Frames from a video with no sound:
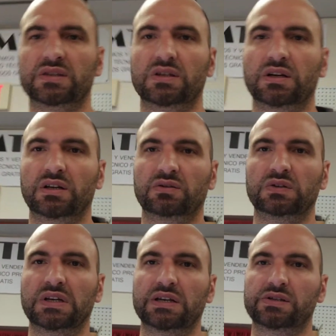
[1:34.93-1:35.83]
started to
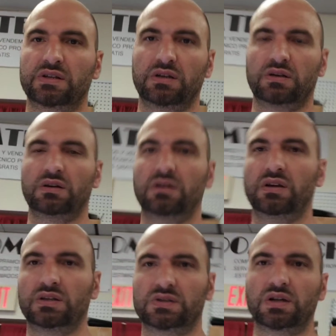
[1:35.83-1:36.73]
test,
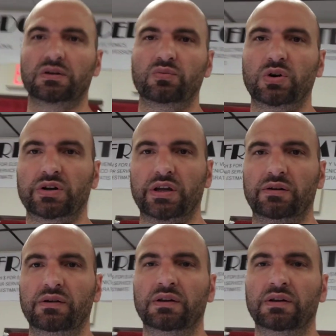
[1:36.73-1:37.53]
it started working.